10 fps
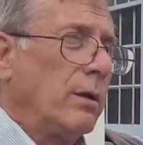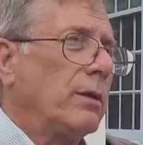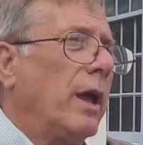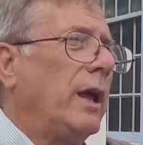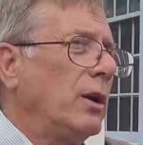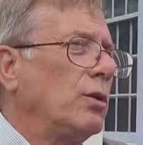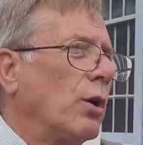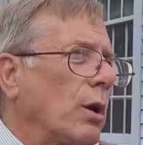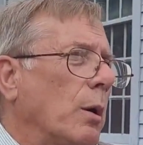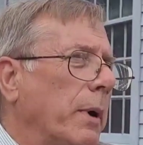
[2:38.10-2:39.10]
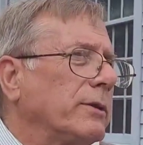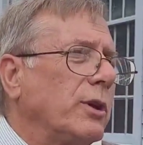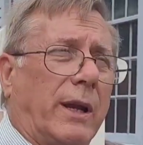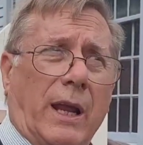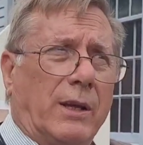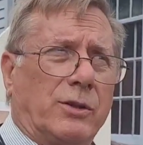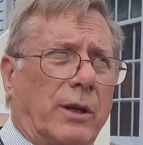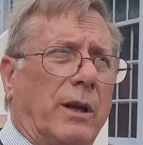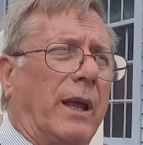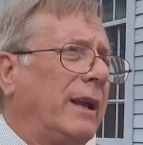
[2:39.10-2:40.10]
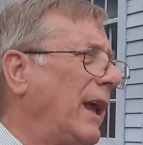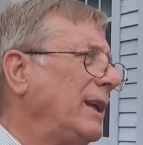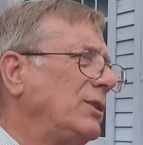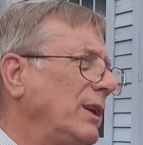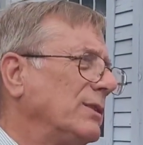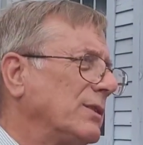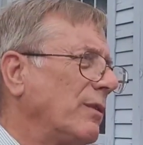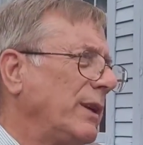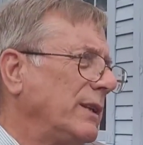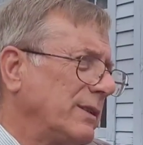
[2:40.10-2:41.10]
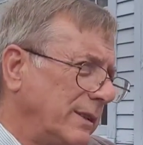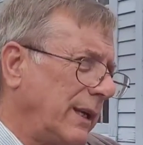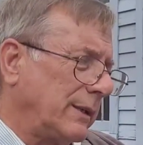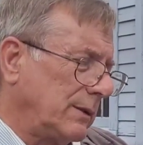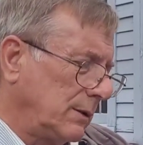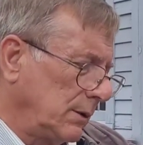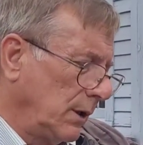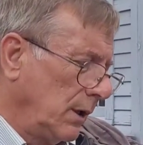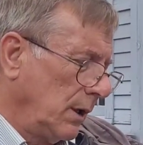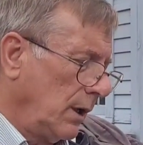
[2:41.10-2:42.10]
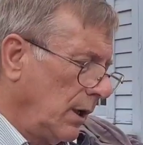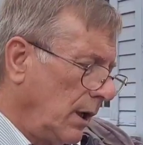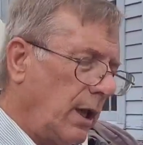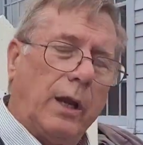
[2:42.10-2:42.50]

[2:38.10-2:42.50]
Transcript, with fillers: the internal combustion engine in 1876.